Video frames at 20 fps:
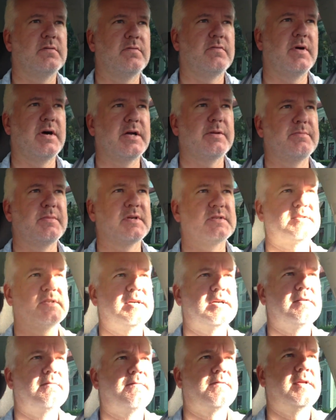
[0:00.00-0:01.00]
write
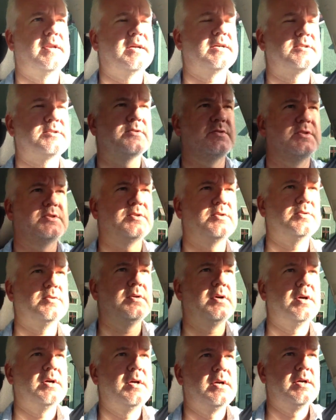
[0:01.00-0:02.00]
myself that I should do,
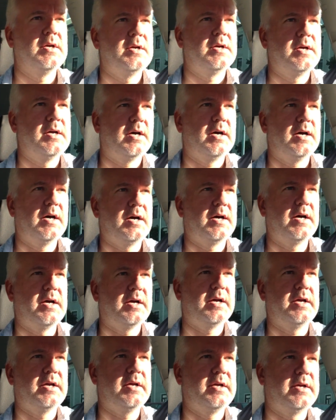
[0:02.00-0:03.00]

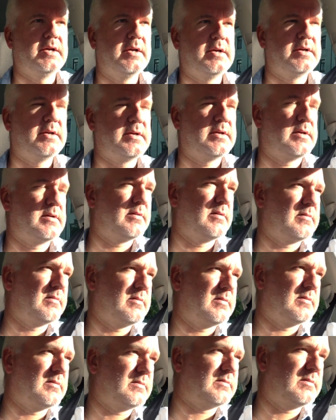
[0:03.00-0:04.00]
I
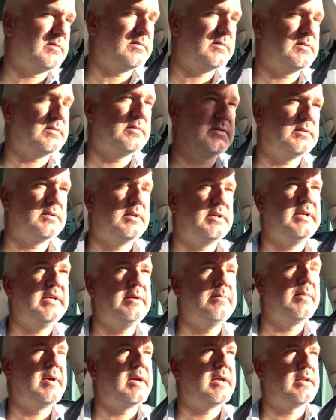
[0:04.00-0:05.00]

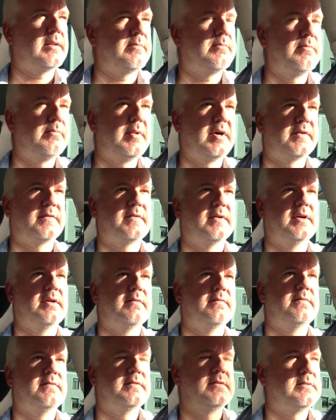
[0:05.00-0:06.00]
email
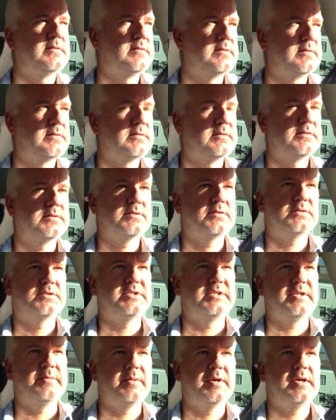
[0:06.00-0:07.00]
myself to
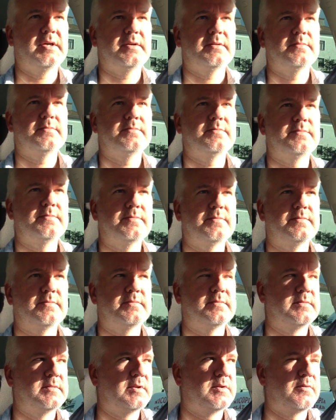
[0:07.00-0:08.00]
Gmail.
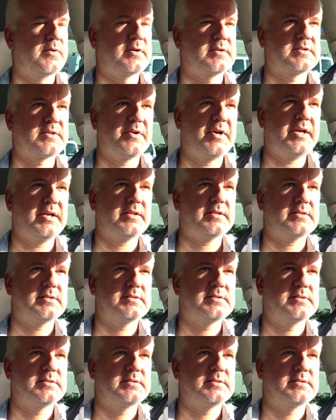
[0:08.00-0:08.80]
It works great.